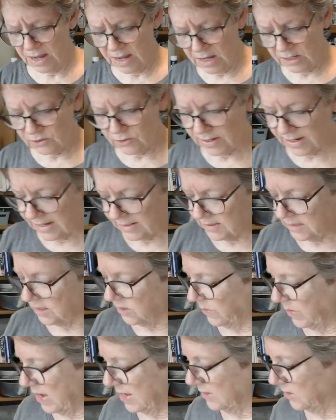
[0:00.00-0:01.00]
So I guess it
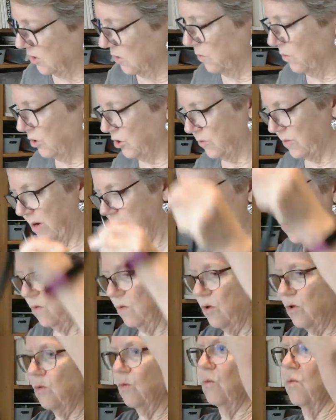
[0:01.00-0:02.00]
depends on which way
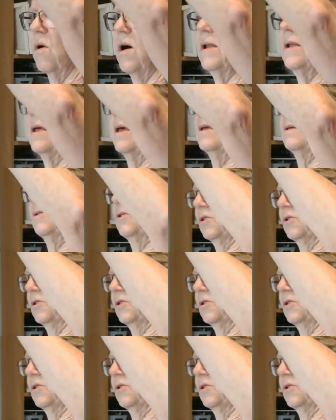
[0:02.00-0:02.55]
you want it.